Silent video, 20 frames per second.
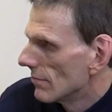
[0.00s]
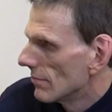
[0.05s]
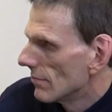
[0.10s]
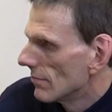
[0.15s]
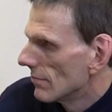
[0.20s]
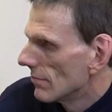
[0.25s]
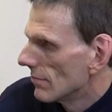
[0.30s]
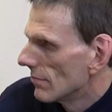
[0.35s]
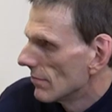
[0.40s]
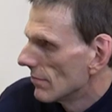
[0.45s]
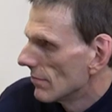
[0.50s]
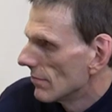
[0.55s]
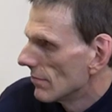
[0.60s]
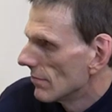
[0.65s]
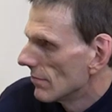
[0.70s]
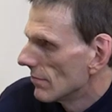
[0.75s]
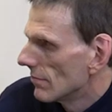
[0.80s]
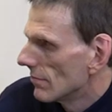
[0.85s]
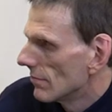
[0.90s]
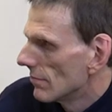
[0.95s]

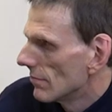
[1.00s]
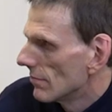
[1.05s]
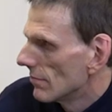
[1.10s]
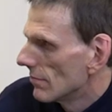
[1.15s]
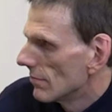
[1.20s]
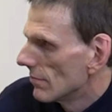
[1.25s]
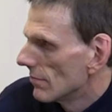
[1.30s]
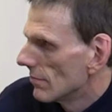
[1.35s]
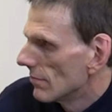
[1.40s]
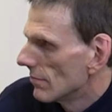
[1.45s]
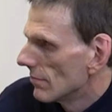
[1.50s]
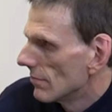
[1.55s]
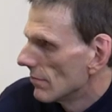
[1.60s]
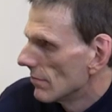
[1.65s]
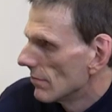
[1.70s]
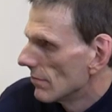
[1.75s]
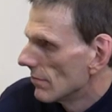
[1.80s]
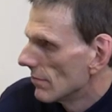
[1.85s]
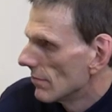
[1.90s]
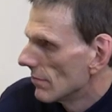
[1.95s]

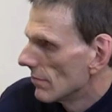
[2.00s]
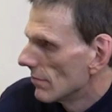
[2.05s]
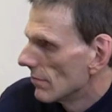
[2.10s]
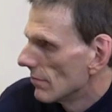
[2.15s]
This person isn't speaking.